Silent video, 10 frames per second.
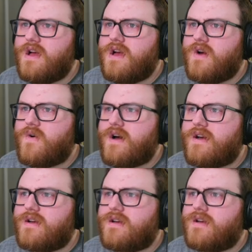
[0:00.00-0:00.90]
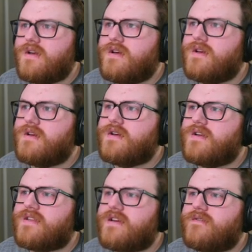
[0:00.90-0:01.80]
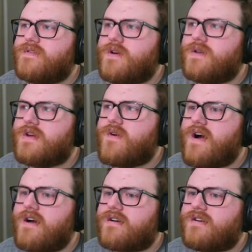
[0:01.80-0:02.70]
What? Is that a floating rock?